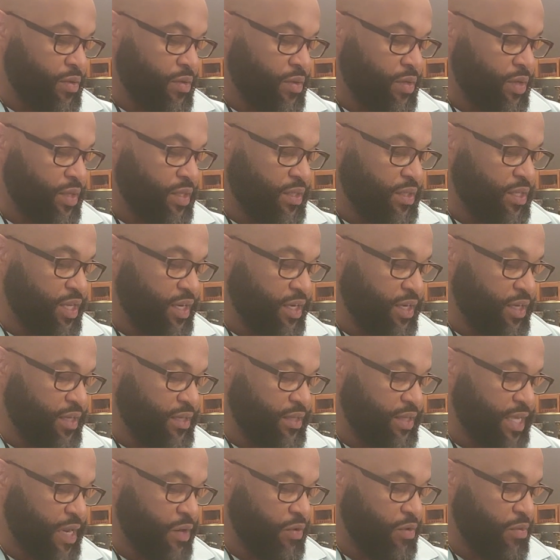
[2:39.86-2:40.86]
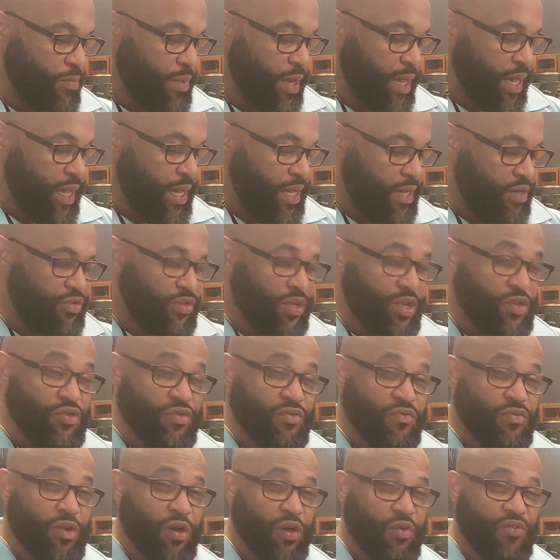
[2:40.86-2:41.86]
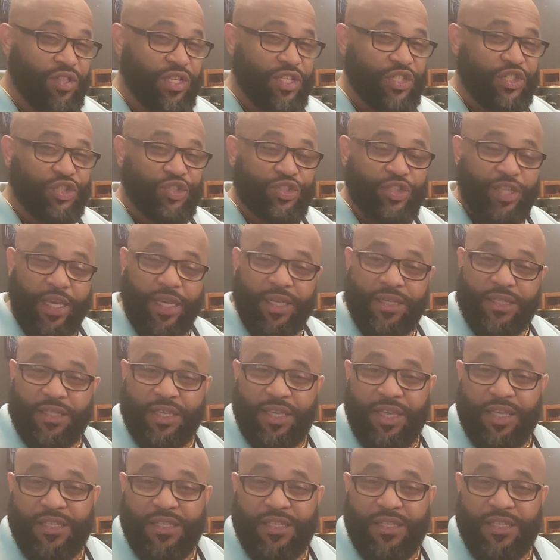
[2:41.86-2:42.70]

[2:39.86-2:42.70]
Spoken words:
Kentucky Sour Mash. Did you know that Shenks